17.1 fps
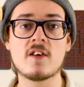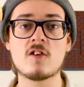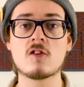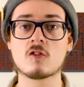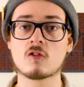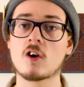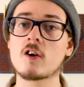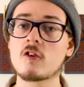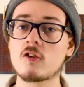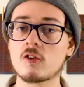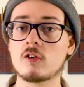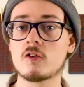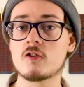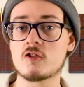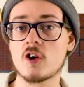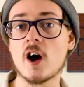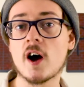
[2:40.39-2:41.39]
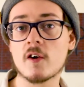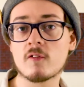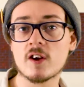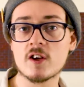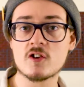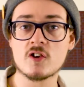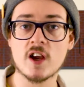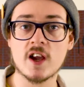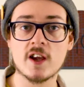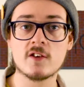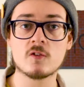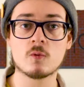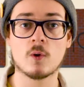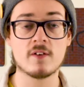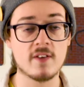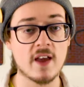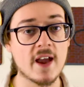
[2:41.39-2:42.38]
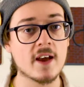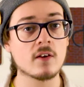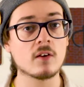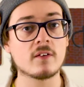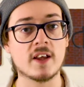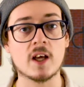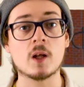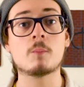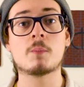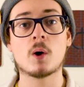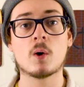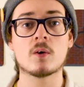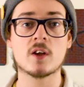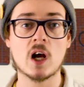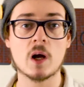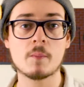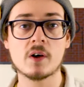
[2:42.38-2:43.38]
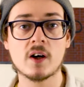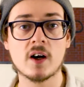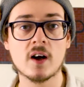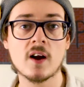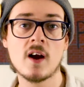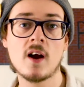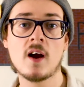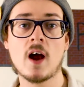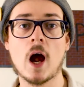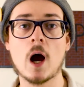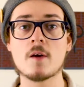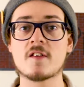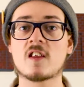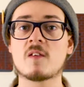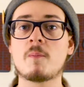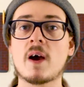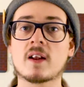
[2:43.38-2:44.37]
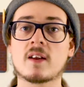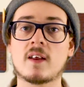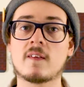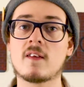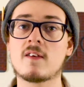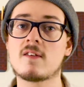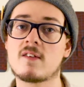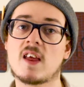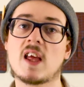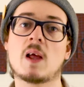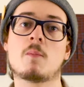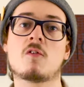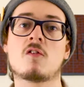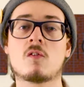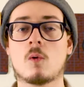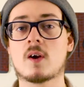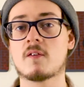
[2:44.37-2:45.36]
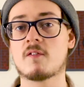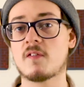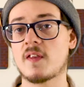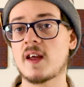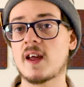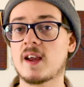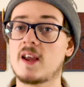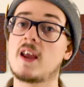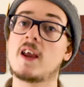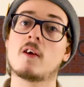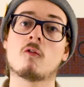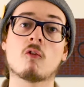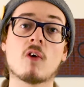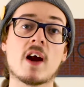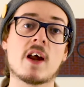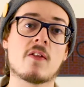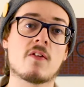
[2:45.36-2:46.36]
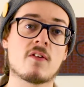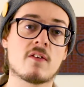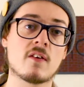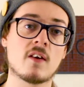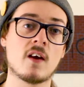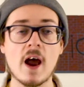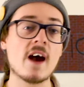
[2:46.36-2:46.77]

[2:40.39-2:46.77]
the structural genre change was handled in Bone Tomahawk, I was expecting the same sort of thing in Wraiths.